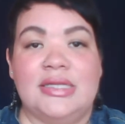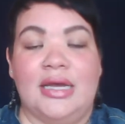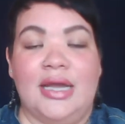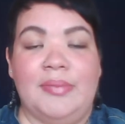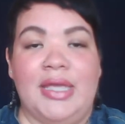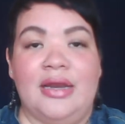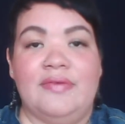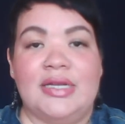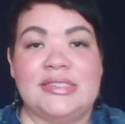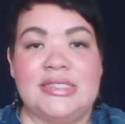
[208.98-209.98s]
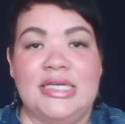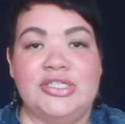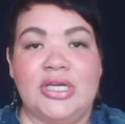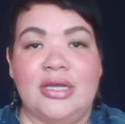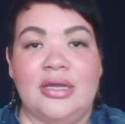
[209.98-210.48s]
coming out of
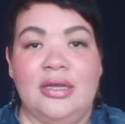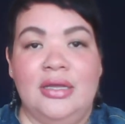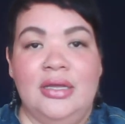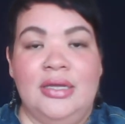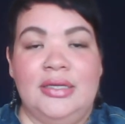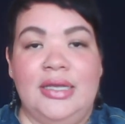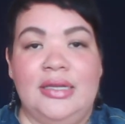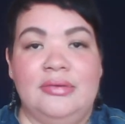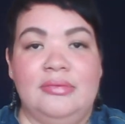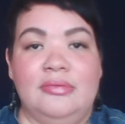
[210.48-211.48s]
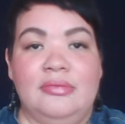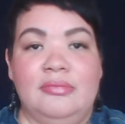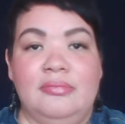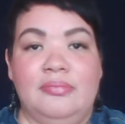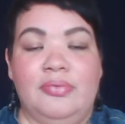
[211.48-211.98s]
anesthesia
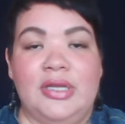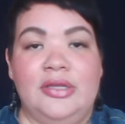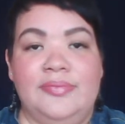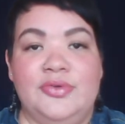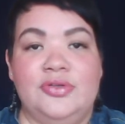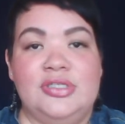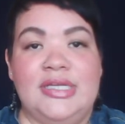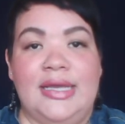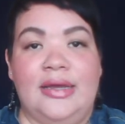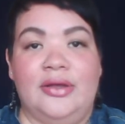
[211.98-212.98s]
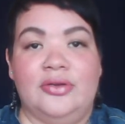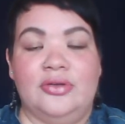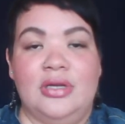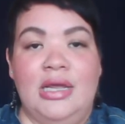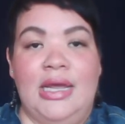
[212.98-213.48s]
can bring your mood
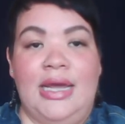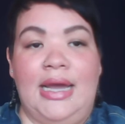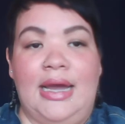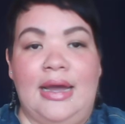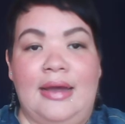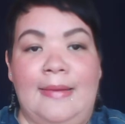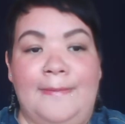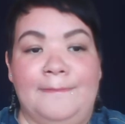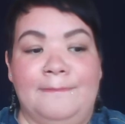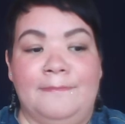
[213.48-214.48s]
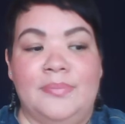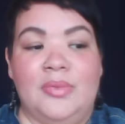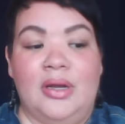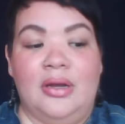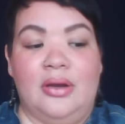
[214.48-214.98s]
down.
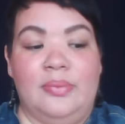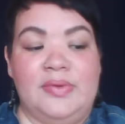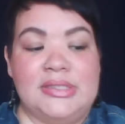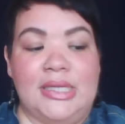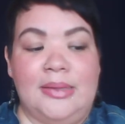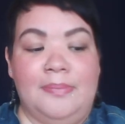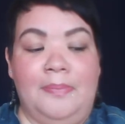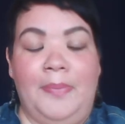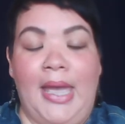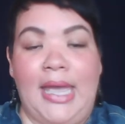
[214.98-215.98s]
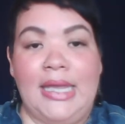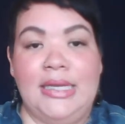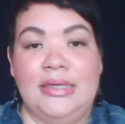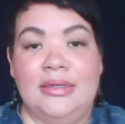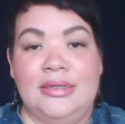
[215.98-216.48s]
Obviously
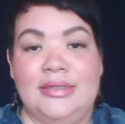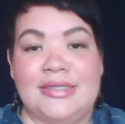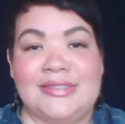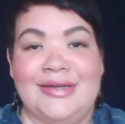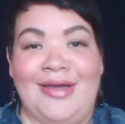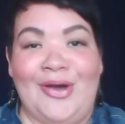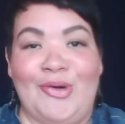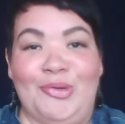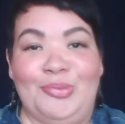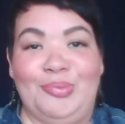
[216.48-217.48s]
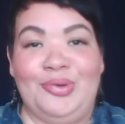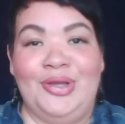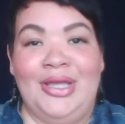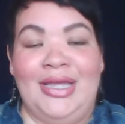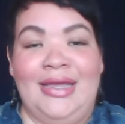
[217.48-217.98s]
pain doesn't help,
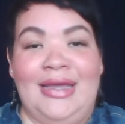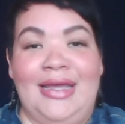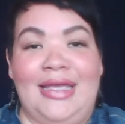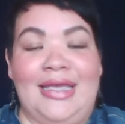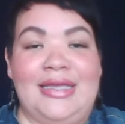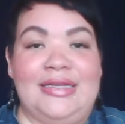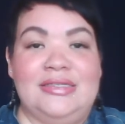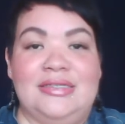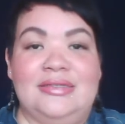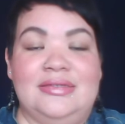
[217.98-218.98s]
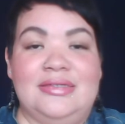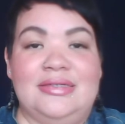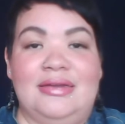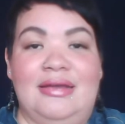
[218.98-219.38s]
and